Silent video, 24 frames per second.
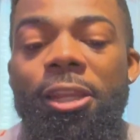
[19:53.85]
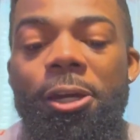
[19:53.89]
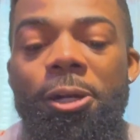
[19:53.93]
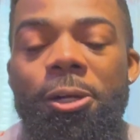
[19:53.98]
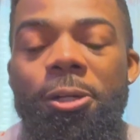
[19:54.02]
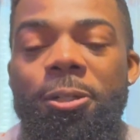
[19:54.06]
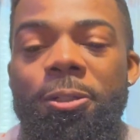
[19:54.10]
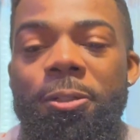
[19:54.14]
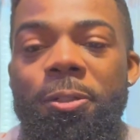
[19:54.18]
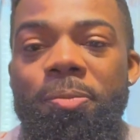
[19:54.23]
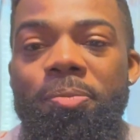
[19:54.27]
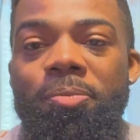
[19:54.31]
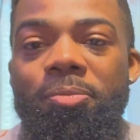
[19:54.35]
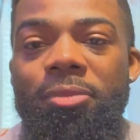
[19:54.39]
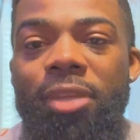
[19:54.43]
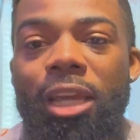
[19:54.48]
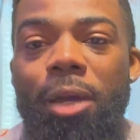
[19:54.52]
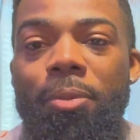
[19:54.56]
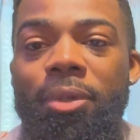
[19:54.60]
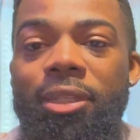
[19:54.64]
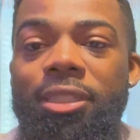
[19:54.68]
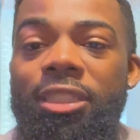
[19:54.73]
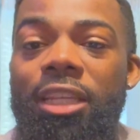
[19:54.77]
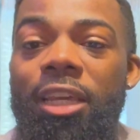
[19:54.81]
Y'all
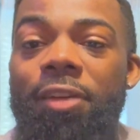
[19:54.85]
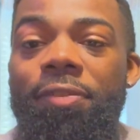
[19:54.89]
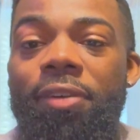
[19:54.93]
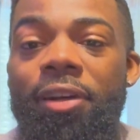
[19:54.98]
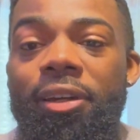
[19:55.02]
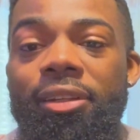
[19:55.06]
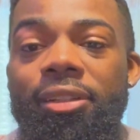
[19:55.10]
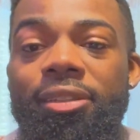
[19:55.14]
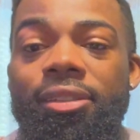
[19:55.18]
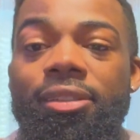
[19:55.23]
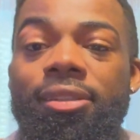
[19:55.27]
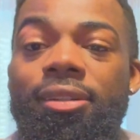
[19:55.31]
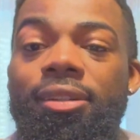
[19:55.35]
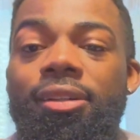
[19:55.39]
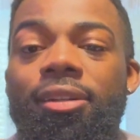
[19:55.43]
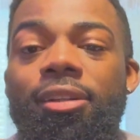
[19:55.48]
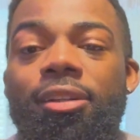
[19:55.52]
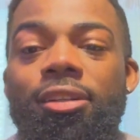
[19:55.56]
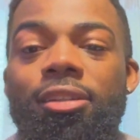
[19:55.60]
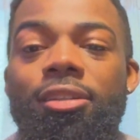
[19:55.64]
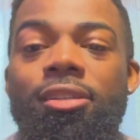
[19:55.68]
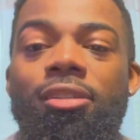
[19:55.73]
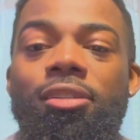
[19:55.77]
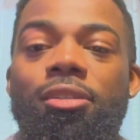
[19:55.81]
be safe out there.
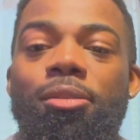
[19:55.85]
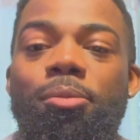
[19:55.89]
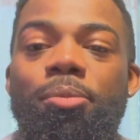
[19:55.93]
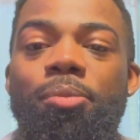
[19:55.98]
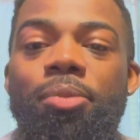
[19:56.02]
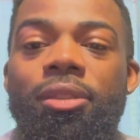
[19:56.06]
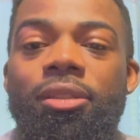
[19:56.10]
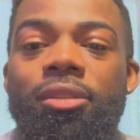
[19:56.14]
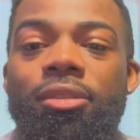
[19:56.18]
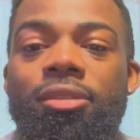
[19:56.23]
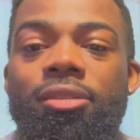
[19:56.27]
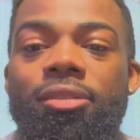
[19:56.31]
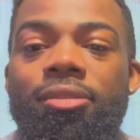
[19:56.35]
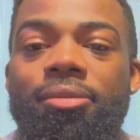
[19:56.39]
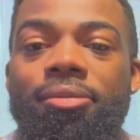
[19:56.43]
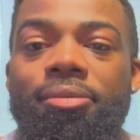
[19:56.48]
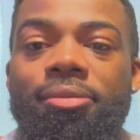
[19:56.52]
Peace.